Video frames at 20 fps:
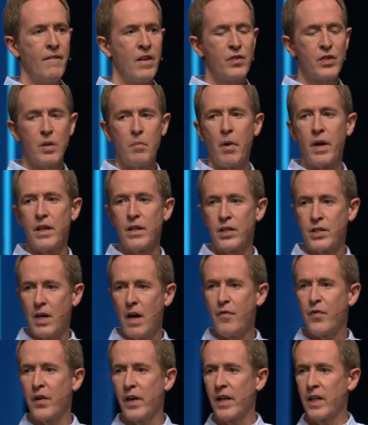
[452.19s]
If somebody is
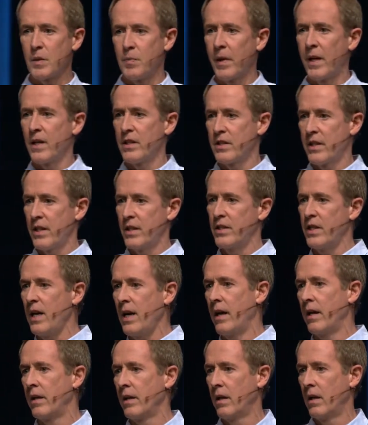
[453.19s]
suffering, it's because they
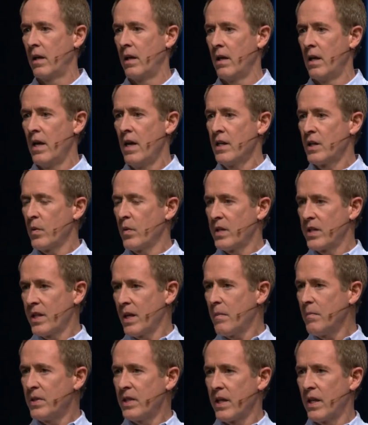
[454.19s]
sinned. So in
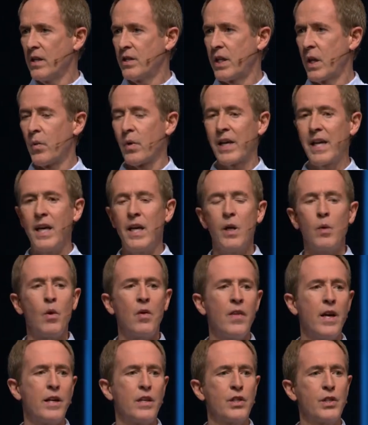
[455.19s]
some sense, they were getting
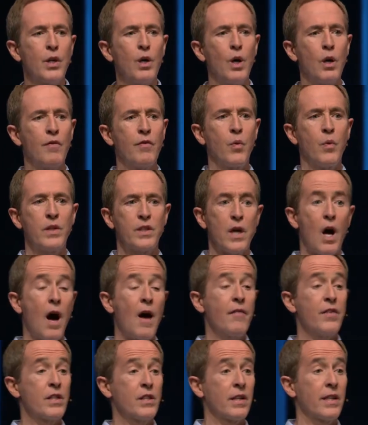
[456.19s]
what they deserved, which
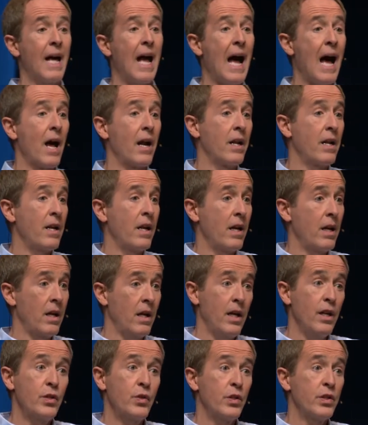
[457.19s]
obviously had an
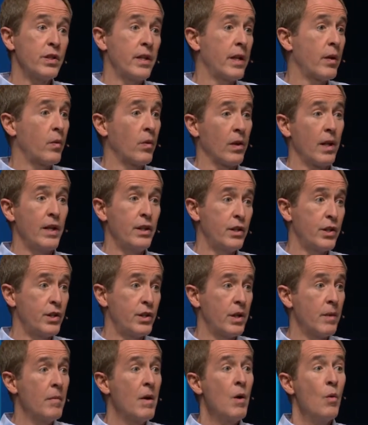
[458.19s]
interesting
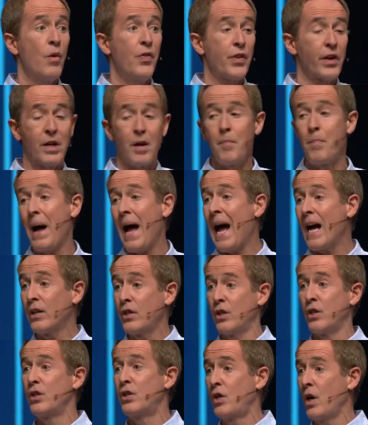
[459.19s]
relationship with the
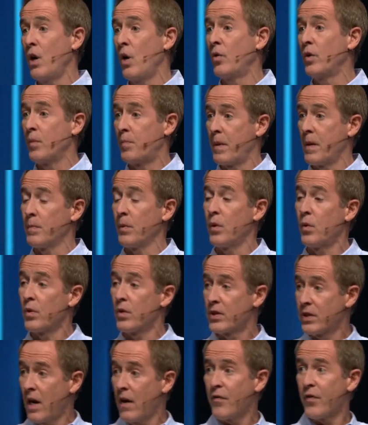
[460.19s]
compassion shown to people who
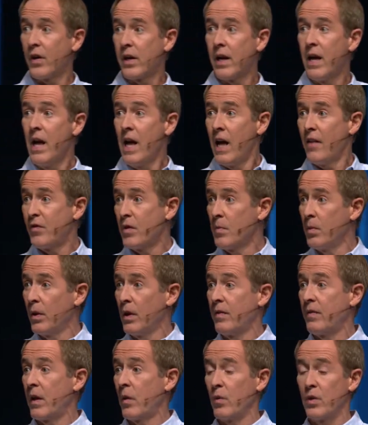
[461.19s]
were suffering, if you
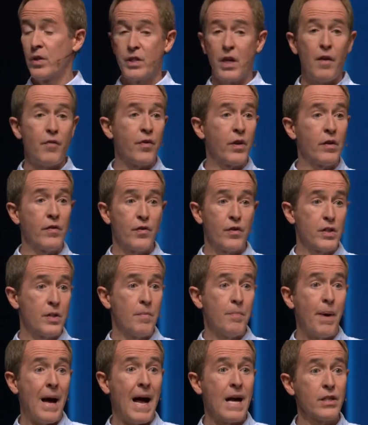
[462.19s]
believe they were suffering for
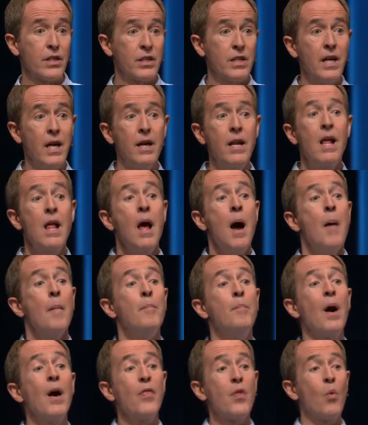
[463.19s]
some past sin.
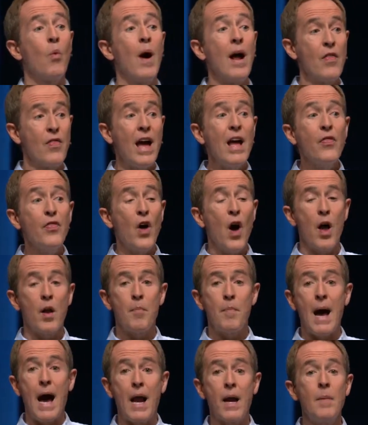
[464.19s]
But the way they thought
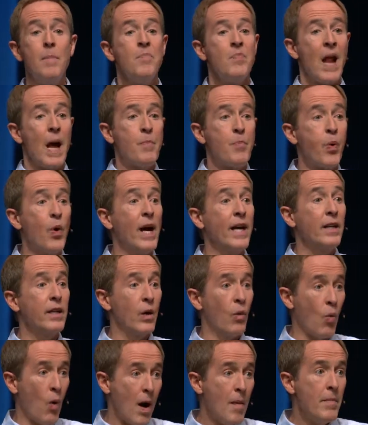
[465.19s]
about it, a
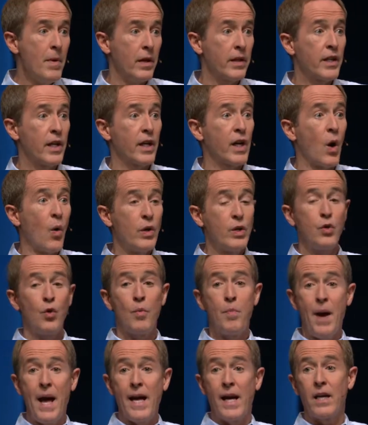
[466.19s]
pregnant woman could go into
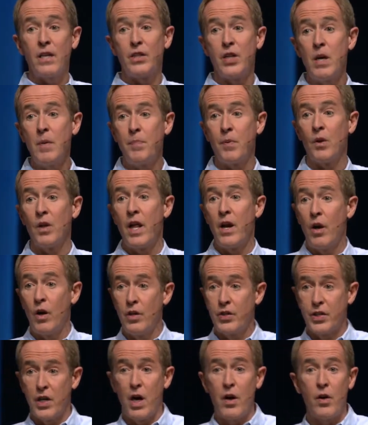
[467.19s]
a pagan temple, and her
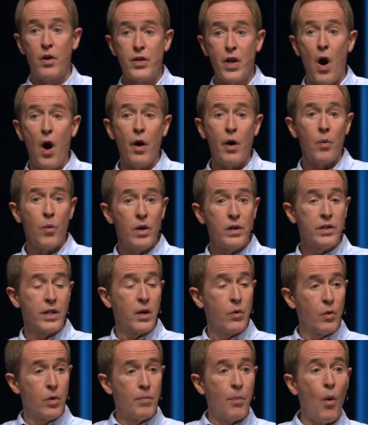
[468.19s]
son or daughter, once
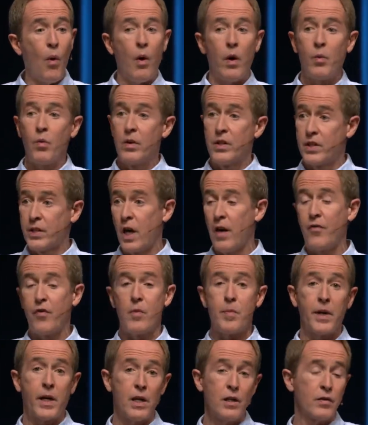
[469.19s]
they were born, would
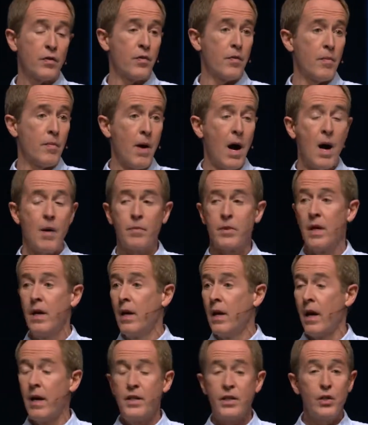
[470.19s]
suffer because of their mom's
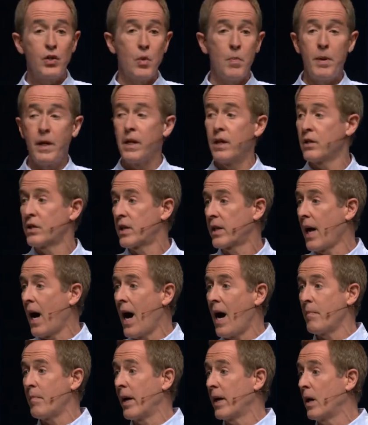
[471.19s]
disobedience to
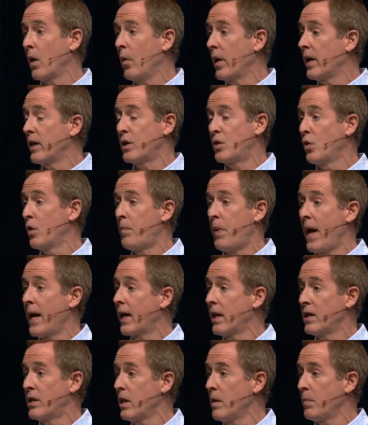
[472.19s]
God by going into a
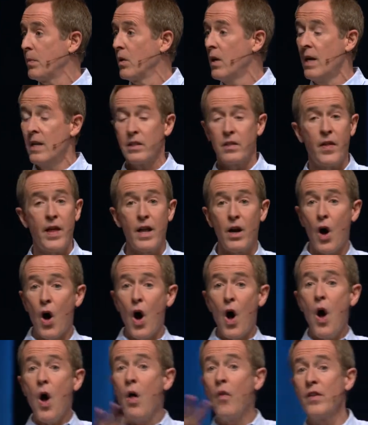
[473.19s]
pagan temple. So they had
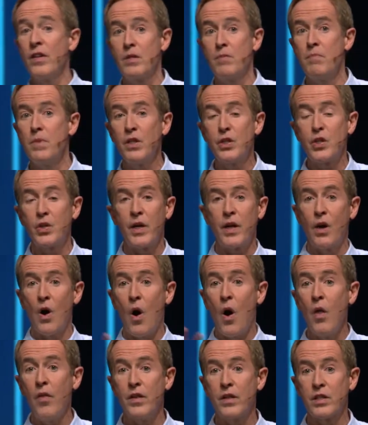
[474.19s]
all this mystery and
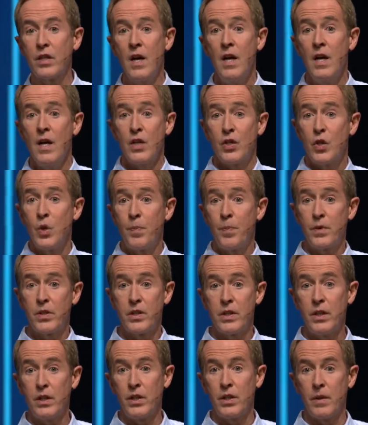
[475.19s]
all this
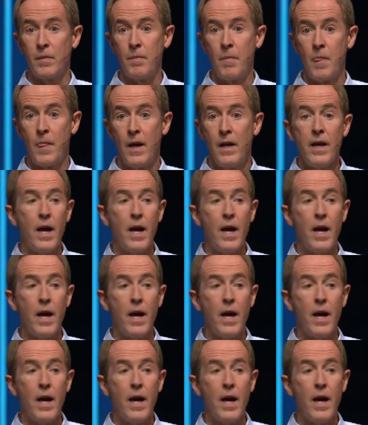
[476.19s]
superstition.